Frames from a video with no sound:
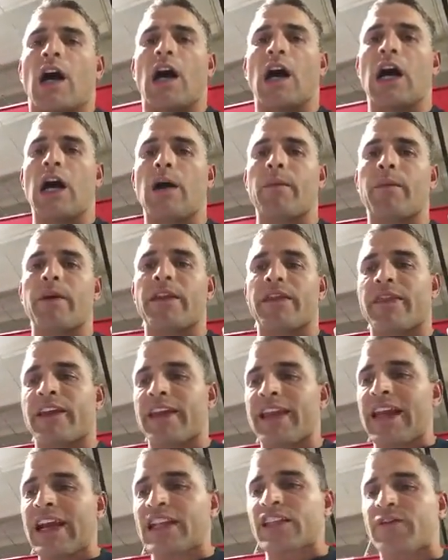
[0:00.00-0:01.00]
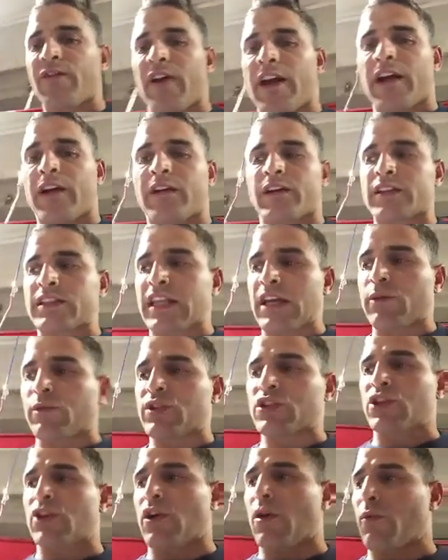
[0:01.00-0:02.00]
The next fire
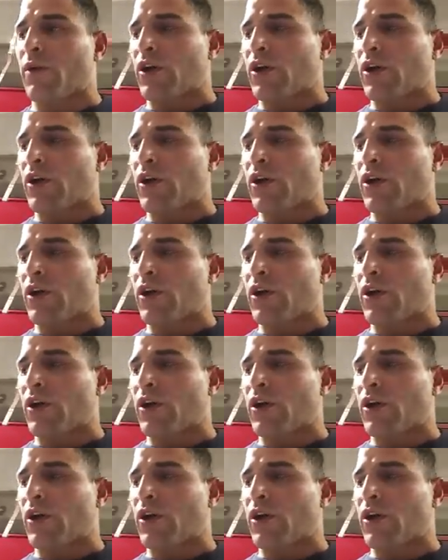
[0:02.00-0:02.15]
extinguisher